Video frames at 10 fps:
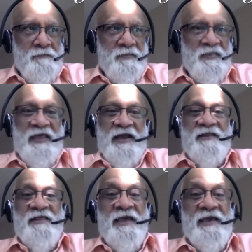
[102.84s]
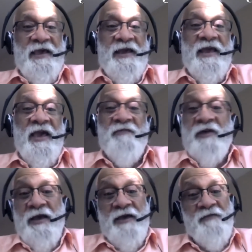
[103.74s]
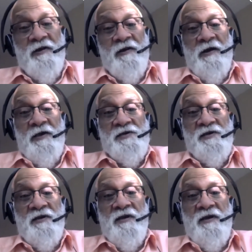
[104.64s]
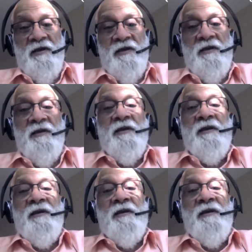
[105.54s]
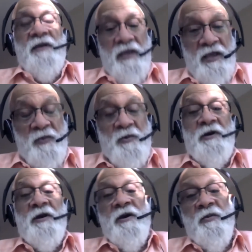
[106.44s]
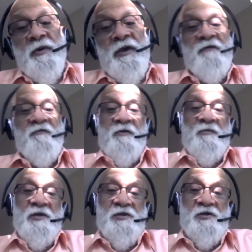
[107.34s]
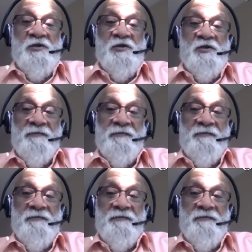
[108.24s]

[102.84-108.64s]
that they can have a life in Christ, even away from the church.